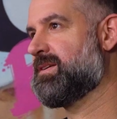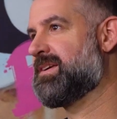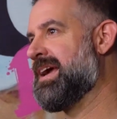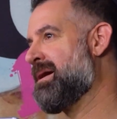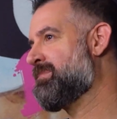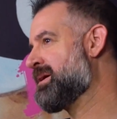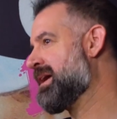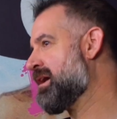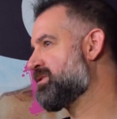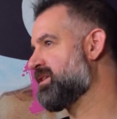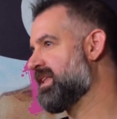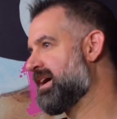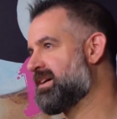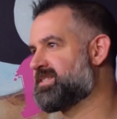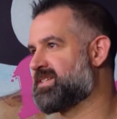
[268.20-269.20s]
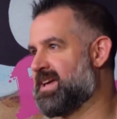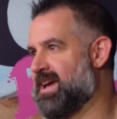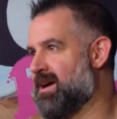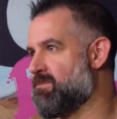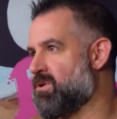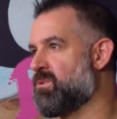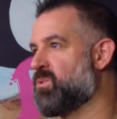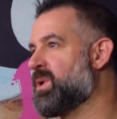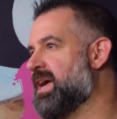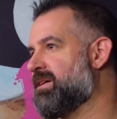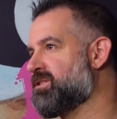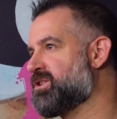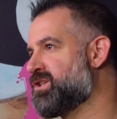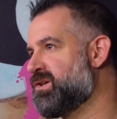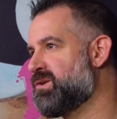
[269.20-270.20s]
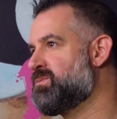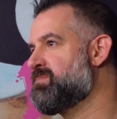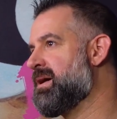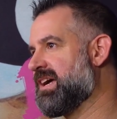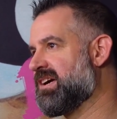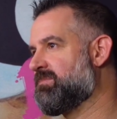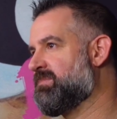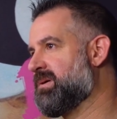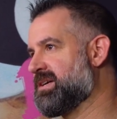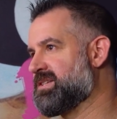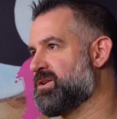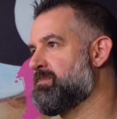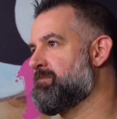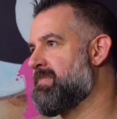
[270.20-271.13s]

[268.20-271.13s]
Capping out the last camera, we have a 2 megapixel